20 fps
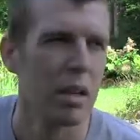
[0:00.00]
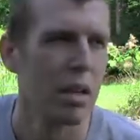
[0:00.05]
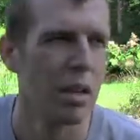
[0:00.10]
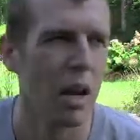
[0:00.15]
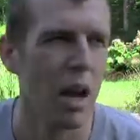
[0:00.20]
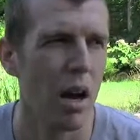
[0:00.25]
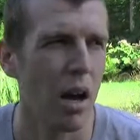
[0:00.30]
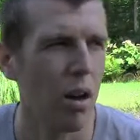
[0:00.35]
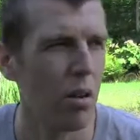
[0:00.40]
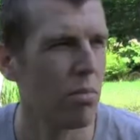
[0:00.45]
You
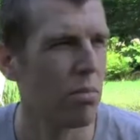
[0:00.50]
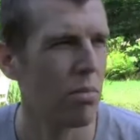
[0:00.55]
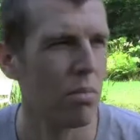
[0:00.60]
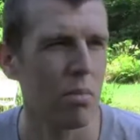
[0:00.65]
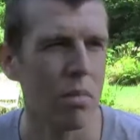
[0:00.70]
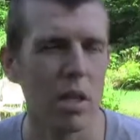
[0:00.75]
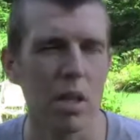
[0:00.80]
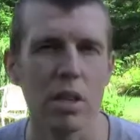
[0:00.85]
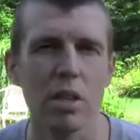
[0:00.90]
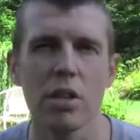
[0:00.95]
know,
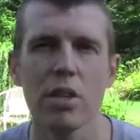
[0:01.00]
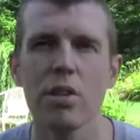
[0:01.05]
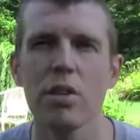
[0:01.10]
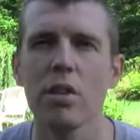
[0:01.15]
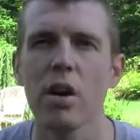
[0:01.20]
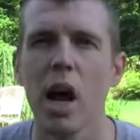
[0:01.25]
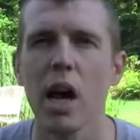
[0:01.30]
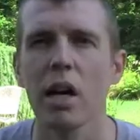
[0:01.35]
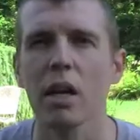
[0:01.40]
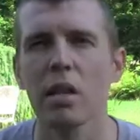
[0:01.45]

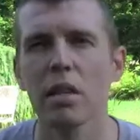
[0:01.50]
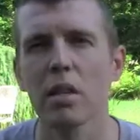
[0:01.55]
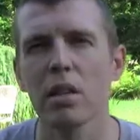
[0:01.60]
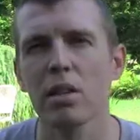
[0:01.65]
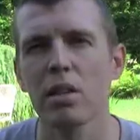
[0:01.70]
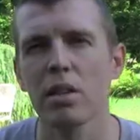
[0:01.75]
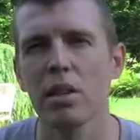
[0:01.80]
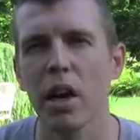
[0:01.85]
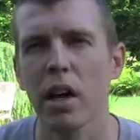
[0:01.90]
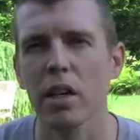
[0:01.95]
you're not
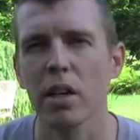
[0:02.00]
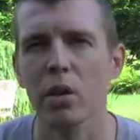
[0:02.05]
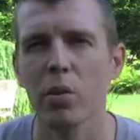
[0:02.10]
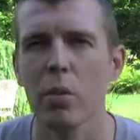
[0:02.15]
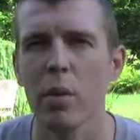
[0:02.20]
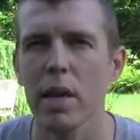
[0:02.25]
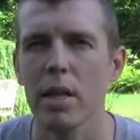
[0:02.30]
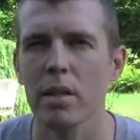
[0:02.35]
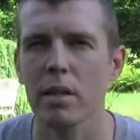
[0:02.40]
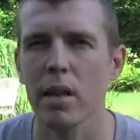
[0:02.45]
gonna
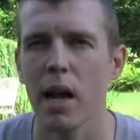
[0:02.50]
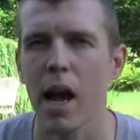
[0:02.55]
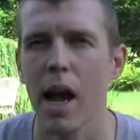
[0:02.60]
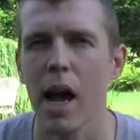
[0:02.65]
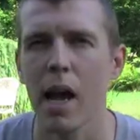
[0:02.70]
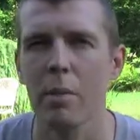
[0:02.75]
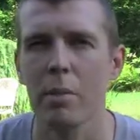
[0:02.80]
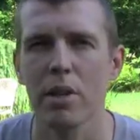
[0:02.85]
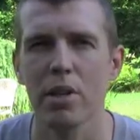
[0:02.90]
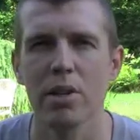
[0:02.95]
waste
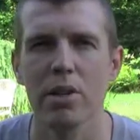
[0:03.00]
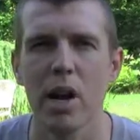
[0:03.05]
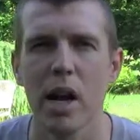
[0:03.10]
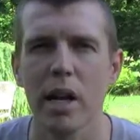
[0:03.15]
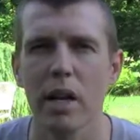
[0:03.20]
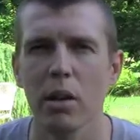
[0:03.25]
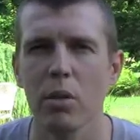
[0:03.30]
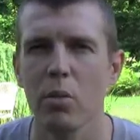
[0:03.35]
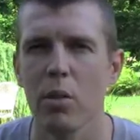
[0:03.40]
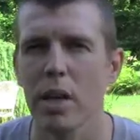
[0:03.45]
time, and you're
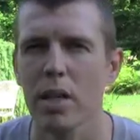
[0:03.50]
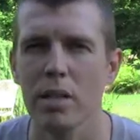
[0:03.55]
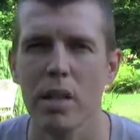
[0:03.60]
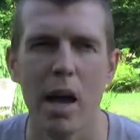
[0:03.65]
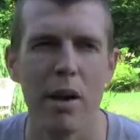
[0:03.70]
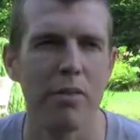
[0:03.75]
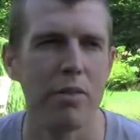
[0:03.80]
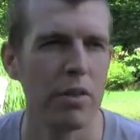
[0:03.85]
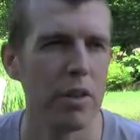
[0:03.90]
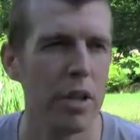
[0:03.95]
not gonna waste
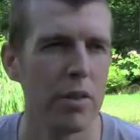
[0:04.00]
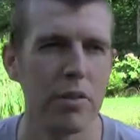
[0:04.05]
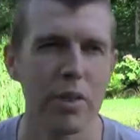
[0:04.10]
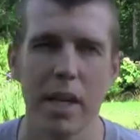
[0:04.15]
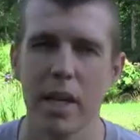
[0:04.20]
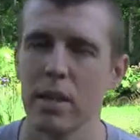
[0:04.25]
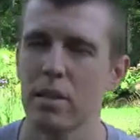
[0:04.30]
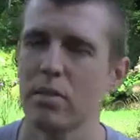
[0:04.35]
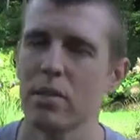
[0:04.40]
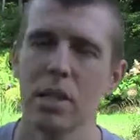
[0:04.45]
effort
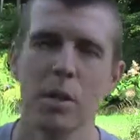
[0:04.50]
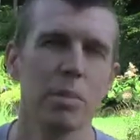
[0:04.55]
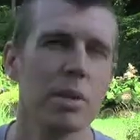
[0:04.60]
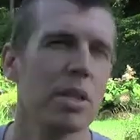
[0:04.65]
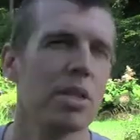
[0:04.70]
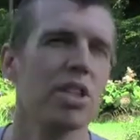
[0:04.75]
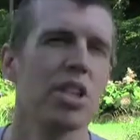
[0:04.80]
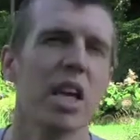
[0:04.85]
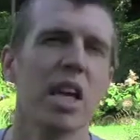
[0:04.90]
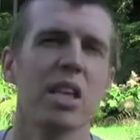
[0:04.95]
if
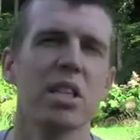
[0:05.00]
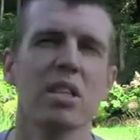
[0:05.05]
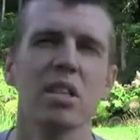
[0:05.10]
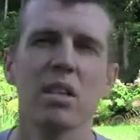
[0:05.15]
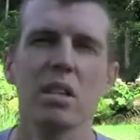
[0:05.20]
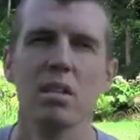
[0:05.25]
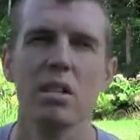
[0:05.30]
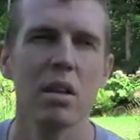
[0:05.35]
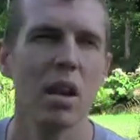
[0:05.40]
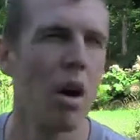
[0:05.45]
something
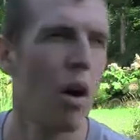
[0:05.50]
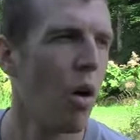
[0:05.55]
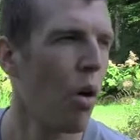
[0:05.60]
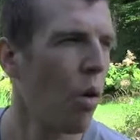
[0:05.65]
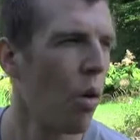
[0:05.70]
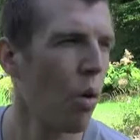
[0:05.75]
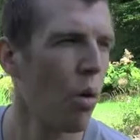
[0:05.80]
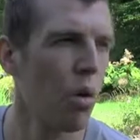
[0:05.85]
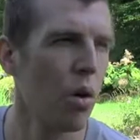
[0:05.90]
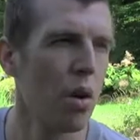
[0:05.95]
changes
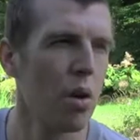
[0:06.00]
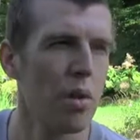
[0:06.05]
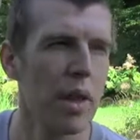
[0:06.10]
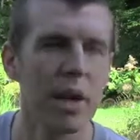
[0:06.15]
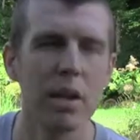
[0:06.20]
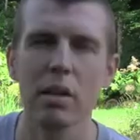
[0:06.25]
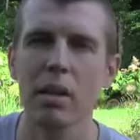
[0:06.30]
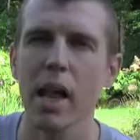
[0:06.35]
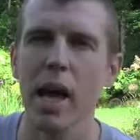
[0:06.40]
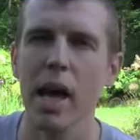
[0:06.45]
or
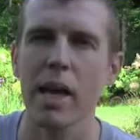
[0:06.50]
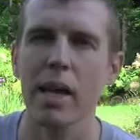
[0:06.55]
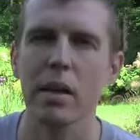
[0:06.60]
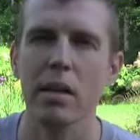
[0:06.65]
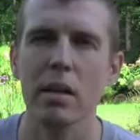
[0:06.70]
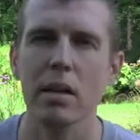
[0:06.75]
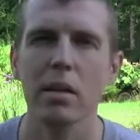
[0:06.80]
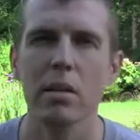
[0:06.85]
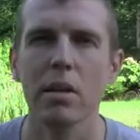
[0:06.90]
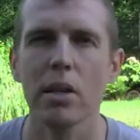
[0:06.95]
they don't like,
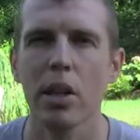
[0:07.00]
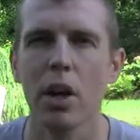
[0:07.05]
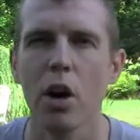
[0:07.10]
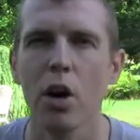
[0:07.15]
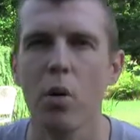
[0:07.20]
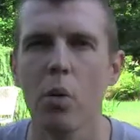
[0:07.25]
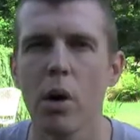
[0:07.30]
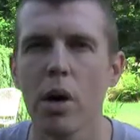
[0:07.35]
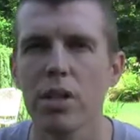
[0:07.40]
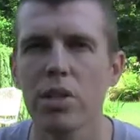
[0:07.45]
you
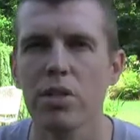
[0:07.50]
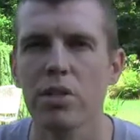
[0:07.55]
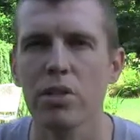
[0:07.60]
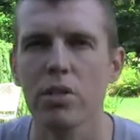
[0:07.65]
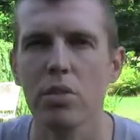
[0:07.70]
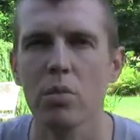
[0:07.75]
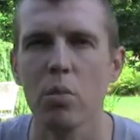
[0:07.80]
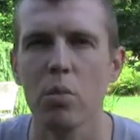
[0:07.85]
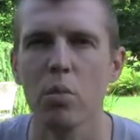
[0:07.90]
know, what